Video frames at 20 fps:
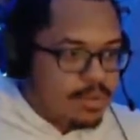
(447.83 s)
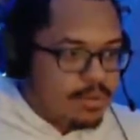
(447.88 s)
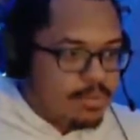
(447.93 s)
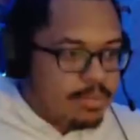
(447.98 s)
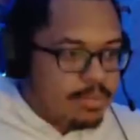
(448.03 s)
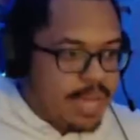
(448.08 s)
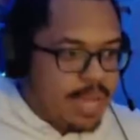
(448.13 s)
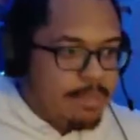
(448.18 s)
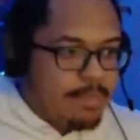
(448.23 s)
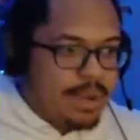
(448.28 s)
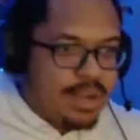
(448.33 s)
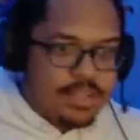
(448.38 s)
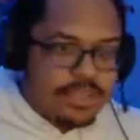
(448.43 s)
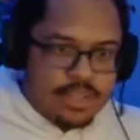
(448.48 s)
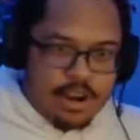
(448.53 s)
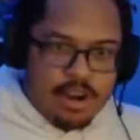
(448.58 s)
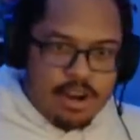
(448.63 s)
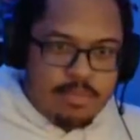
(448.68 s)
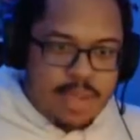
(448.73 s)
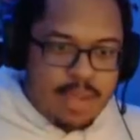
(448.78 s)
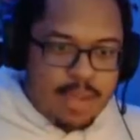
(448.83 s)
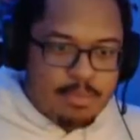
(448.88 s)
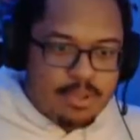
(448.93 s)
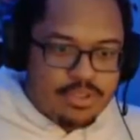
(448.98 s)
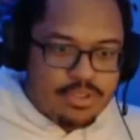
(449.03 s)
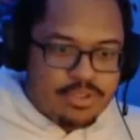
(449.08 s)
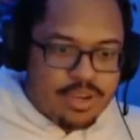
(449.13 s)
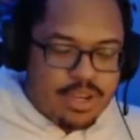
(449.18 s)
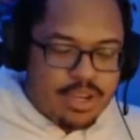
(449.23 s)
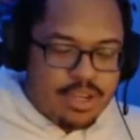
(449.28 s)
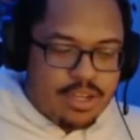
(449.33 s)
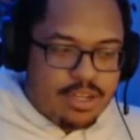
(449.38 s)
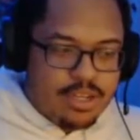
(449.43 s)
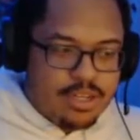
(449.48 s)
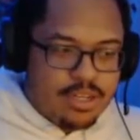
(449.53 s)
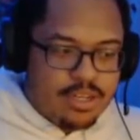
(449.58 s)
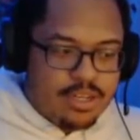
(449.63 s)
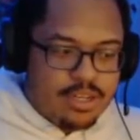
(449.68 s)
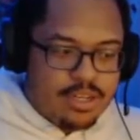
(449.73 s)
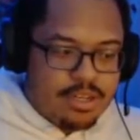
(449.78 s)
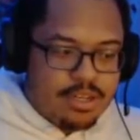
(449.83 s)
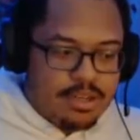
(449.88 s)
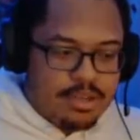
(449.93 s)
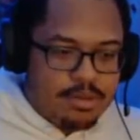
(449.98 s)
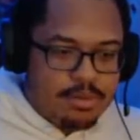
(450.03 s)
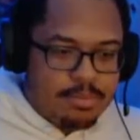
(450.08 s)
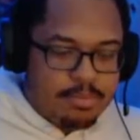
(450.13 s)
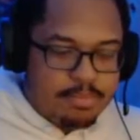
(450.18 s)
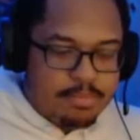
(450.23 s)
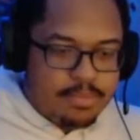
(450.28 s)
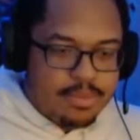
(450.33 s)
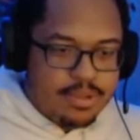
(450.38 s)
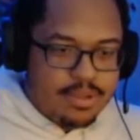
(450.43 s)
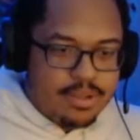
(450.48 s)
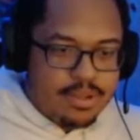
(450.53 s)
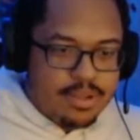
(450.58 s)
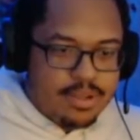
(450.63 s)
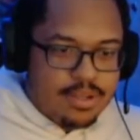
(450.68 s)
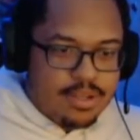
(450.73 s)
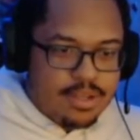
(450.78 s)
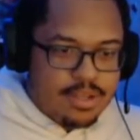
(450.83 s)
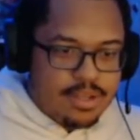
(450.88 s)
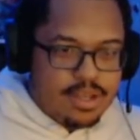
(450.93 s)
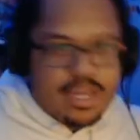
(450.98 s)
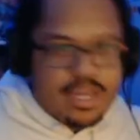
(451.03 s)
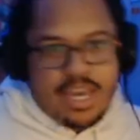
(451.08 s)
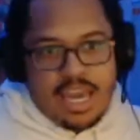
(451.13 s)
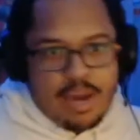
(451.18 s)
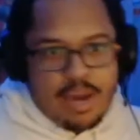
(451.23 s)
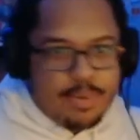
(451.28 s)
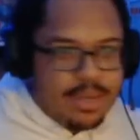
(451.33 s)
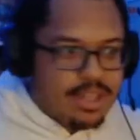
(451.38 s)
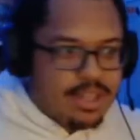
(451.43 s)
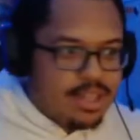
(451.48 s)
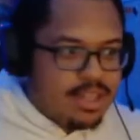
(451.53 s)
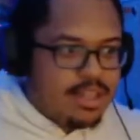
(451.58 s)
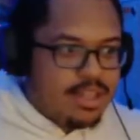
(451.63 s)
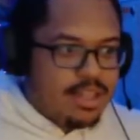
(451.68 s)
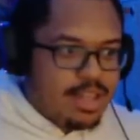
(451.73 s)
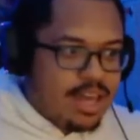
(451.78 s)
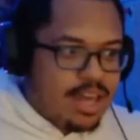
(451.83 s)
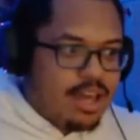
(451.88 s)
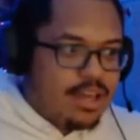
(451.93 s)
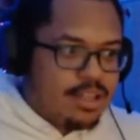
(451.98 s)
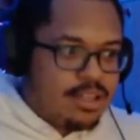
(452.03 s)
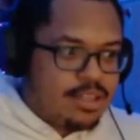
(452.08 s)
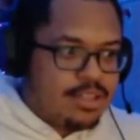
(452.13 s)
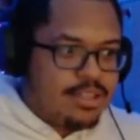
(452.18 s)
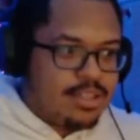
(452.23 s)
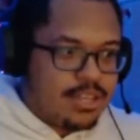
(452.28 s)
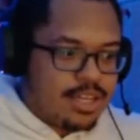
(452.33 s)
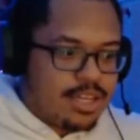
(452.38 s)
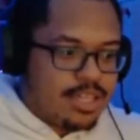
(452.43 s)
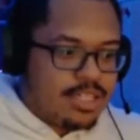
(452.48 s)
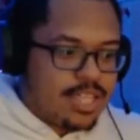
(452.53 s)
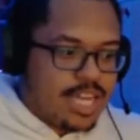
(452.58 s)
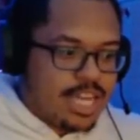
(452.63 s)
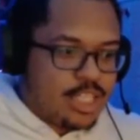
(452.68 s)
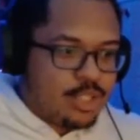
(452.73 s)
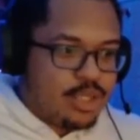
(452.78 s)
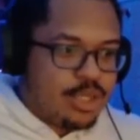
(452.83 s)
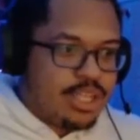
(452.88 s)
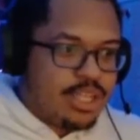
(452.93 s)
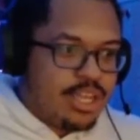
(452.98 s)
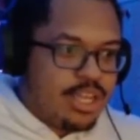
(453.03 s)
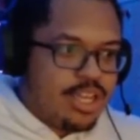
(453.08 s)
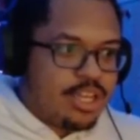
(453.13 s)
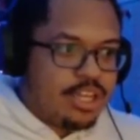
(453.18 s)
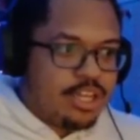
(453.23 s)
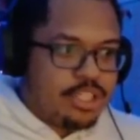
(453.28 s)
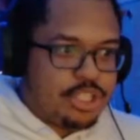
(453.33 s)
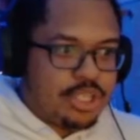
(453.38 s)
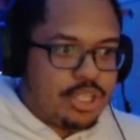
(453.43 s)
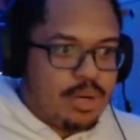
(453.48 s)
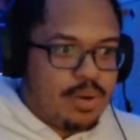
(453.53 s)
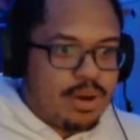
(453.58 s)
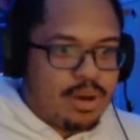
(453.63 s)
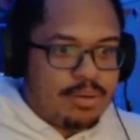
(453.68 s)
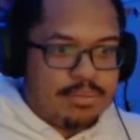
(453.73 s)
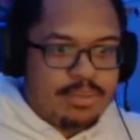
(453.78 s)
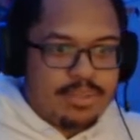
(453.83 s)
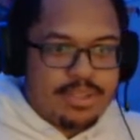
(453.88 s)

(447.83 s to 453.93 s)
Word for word: But yeah, bears are mammals, right? Bears are mammals. Okay, mammals yeah, we, are, are yeah. Basically, and contextually, an he could show up.